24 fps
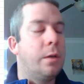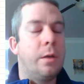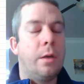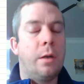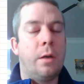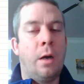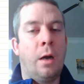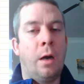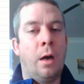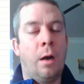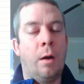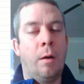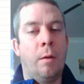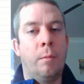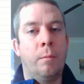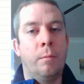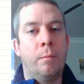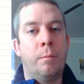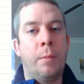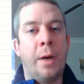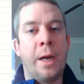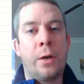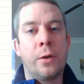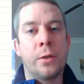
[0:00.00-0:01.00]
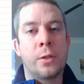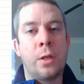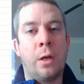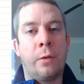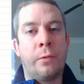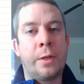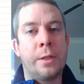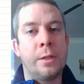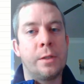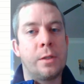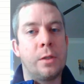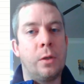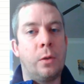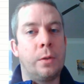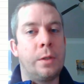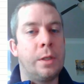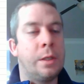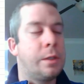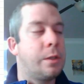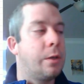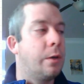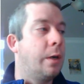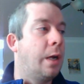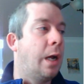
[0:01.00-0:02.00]
Microsoft
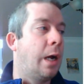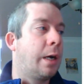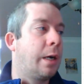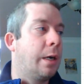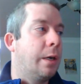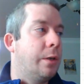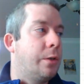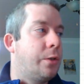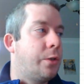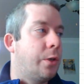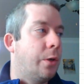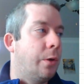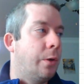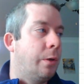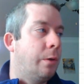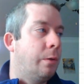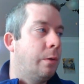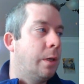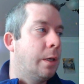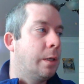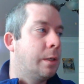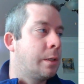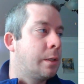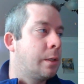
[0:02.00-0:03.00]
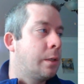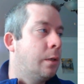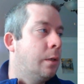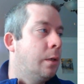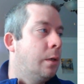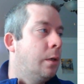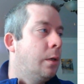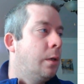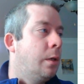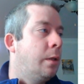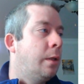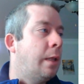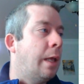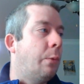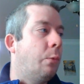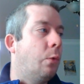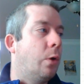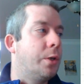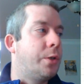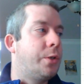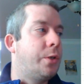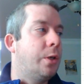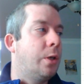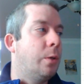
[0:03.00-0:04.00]
consultants are not going to show you this. They
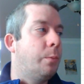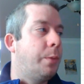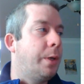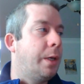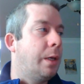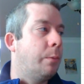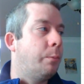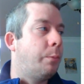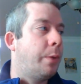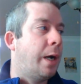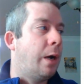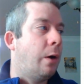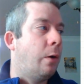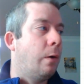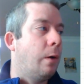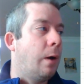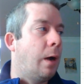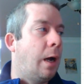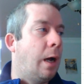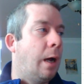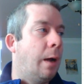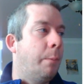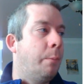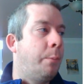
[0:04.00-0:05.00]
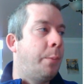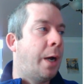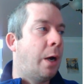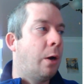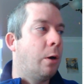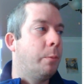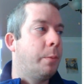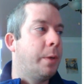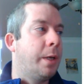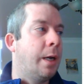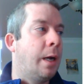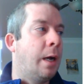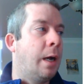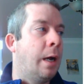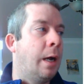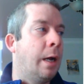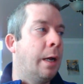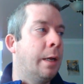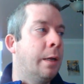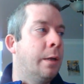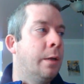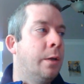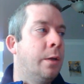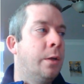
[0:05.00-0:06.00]
want you to be in Power
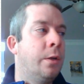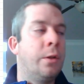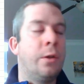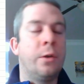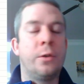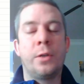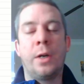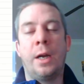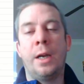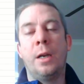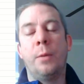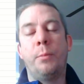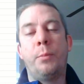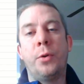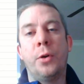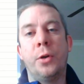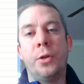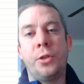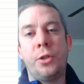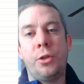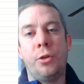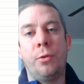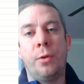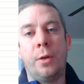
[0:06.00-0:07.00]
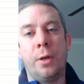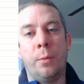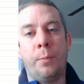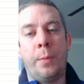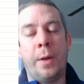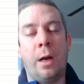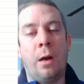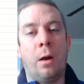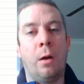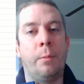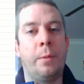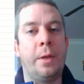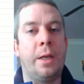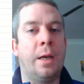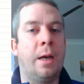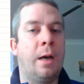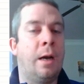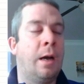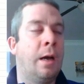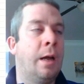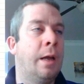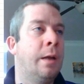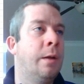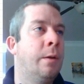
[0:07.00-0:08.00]
BI. They're trying to push you into Power
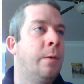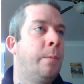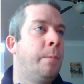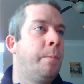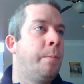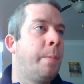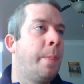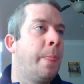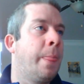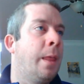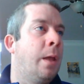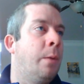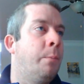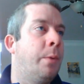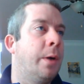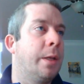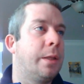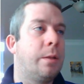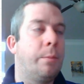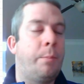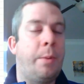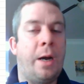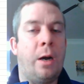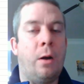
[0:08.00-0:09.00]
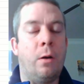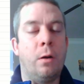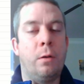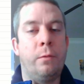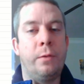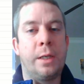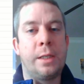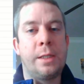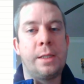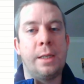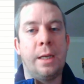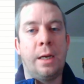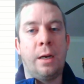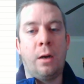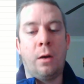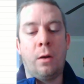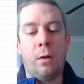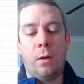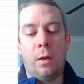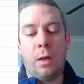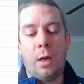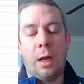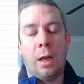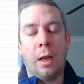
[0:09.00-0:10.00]
BI. But the power of
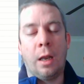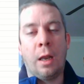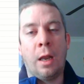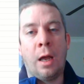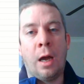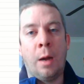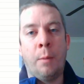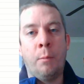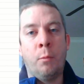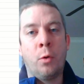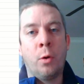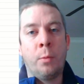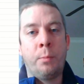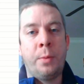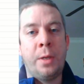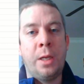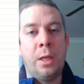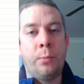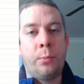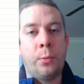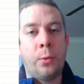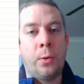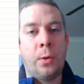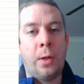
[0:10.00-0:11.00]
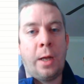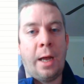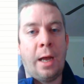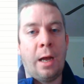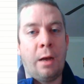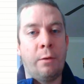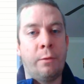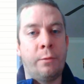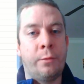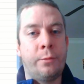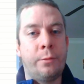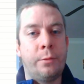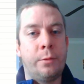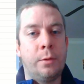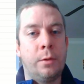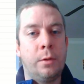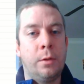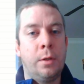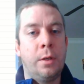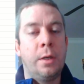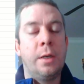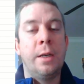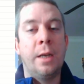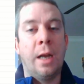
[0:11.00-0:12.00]
Excel, a lot more people have
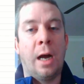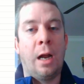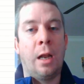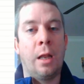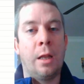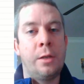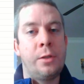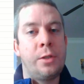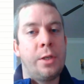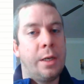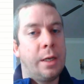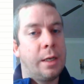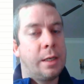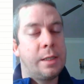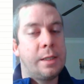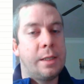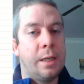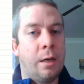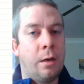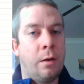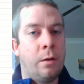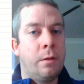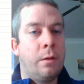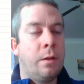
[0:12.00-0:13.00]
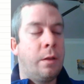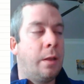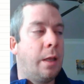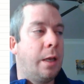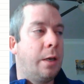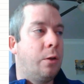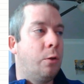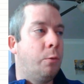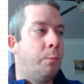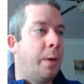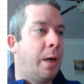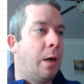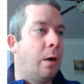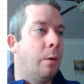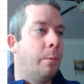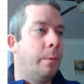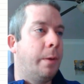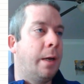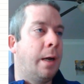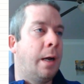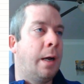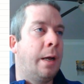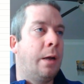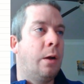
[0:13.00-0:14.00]
knowledge in Excel than they do Power
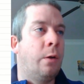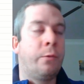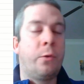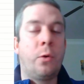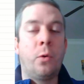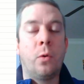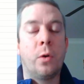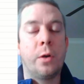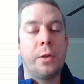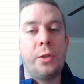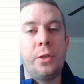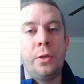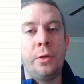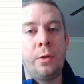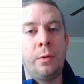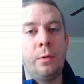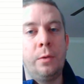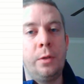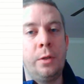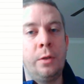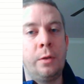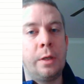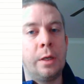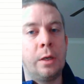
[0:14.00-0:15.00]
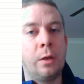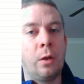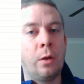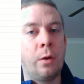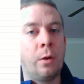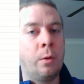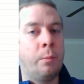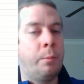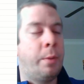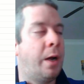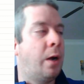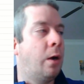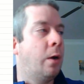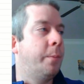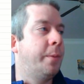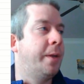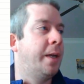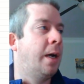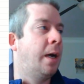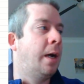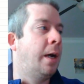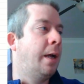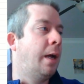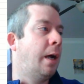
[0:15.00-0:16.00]
BI. Of course, you can learn Power BI.
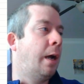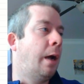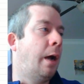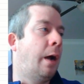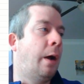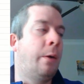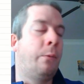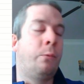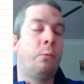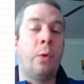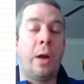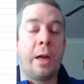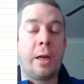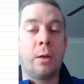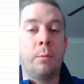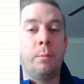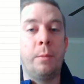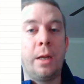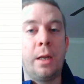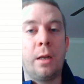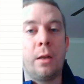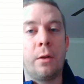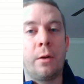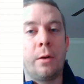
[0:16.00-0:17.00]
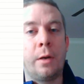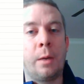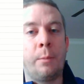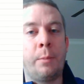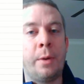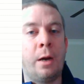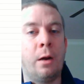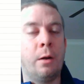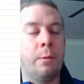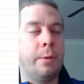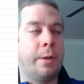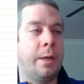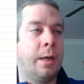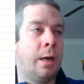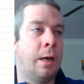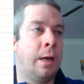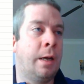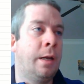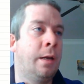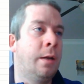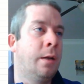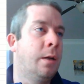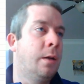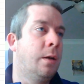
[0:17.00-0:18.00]
I recommend learning Power BI.
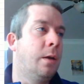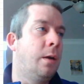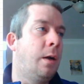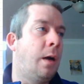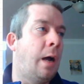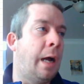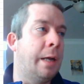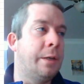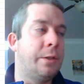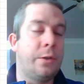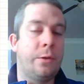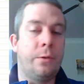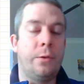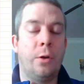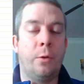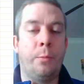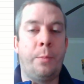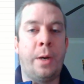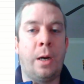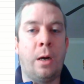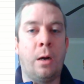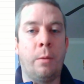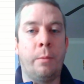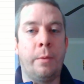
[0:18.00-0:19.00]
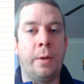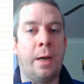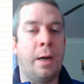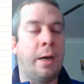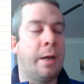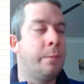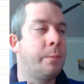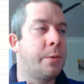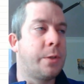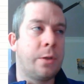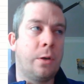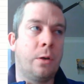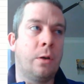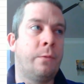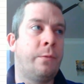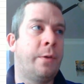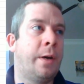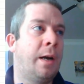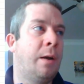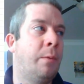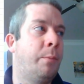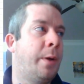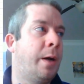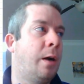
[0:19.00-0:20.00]
I do know Power BI. I'm
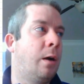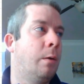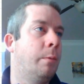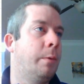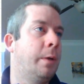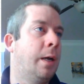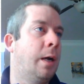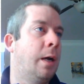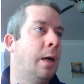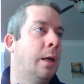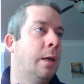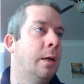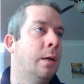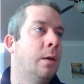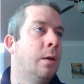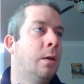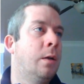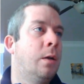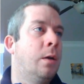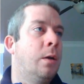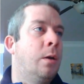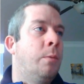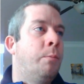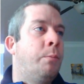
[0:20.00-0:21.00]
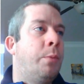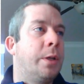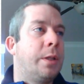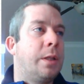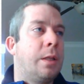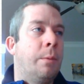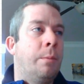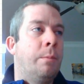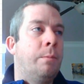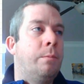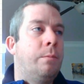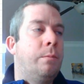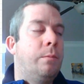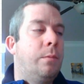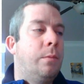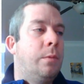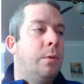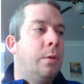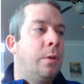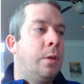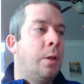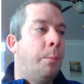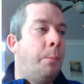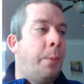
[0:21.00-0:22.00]
certified in Power BI. But
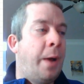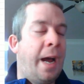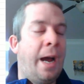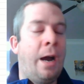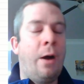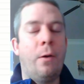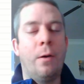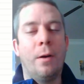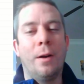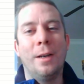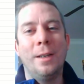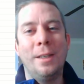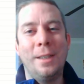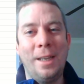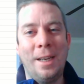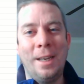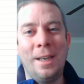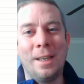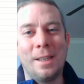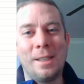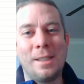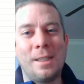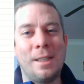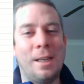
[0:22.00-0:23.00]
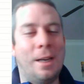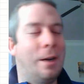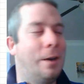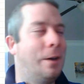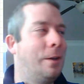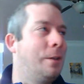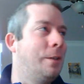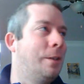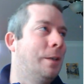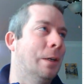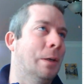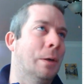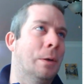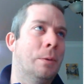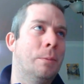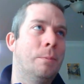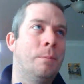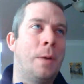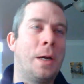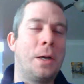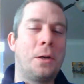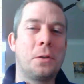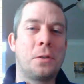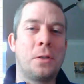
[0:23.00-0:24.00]
the power in Excel, you know,
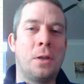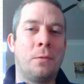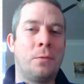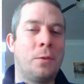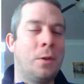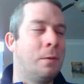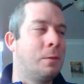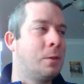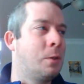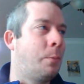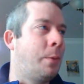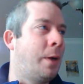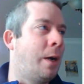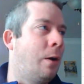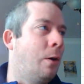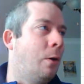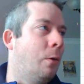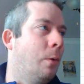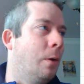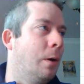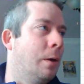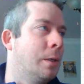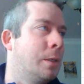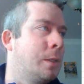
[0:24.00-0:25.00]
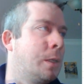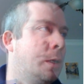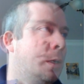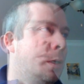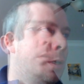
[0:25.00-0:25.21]
Microsoft loves the power words.